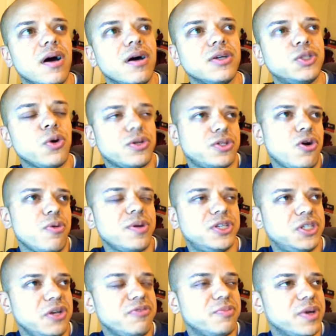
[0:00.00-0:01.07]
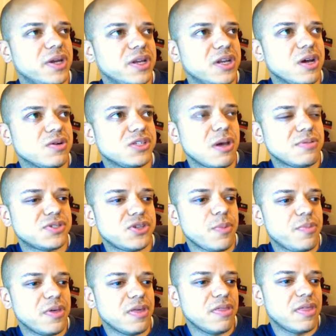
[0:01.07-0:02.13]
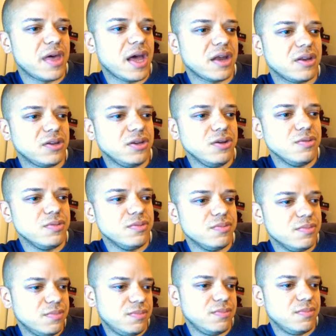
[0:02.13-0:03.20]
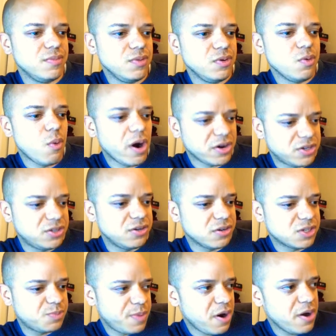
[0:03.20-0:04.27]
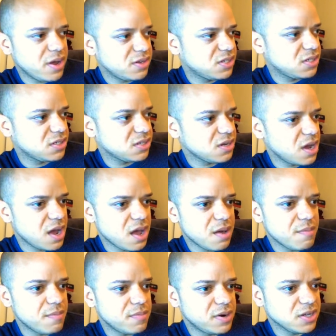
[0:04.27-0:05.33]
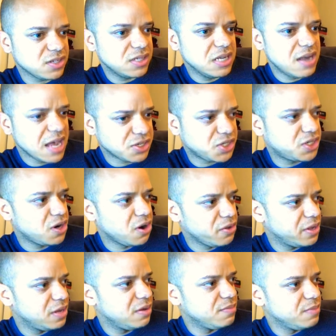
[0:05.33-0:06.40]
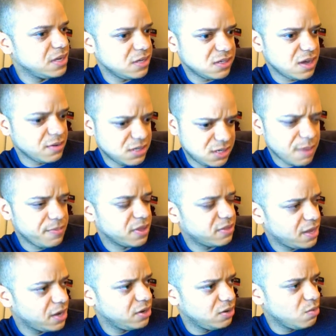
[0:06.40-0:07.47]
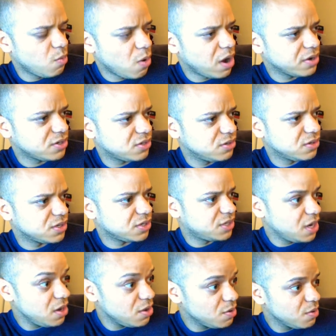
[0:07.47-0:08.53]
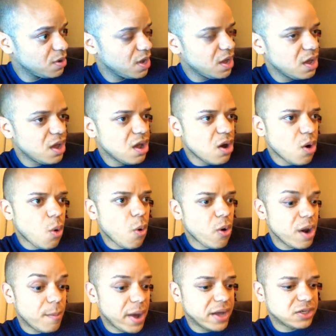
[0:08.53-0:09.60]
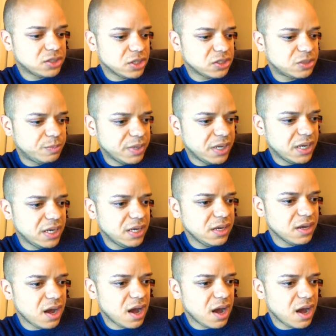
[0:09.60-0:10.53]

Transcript: a short-term achievement, something that you want to experience. It doesn't necessarily be something that you want to continue, or it might just be